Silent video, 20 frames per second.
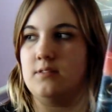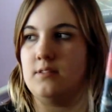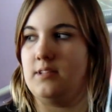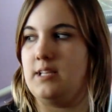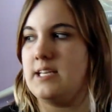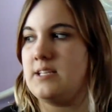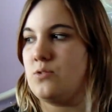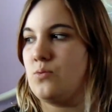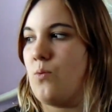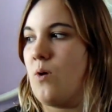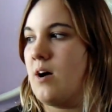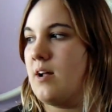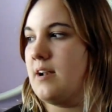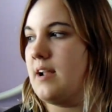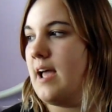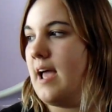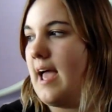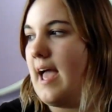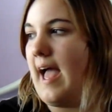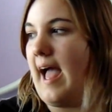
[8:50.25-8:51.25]
This
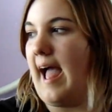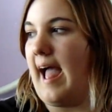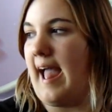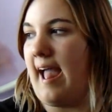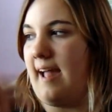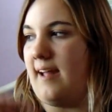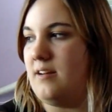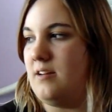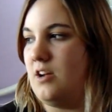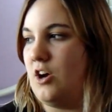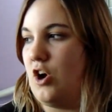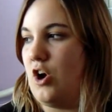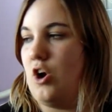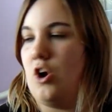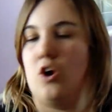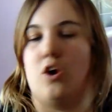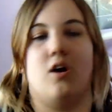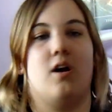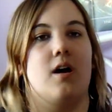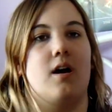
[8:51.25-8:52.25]
one and
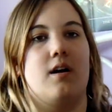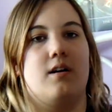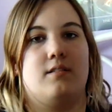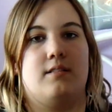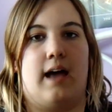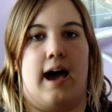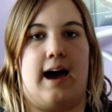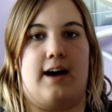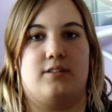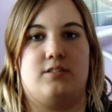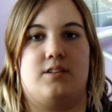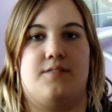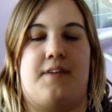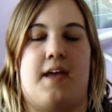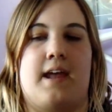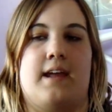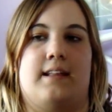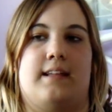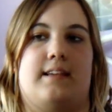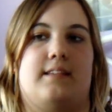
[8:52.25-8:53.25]
the House of
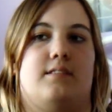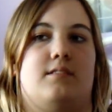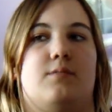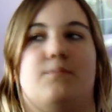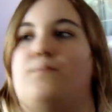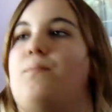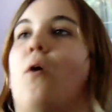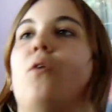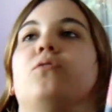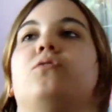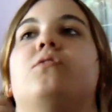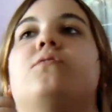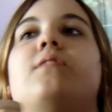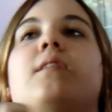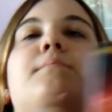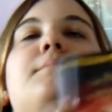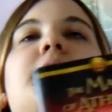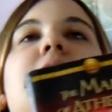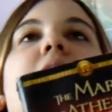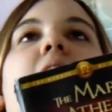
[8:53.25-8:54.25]
Hades, both of
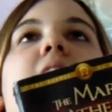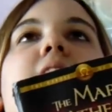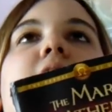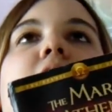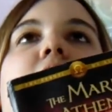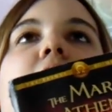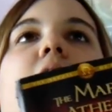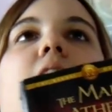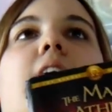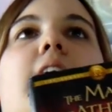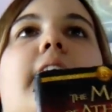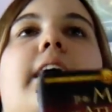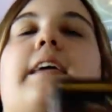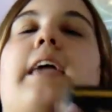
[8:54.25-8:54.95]
them together,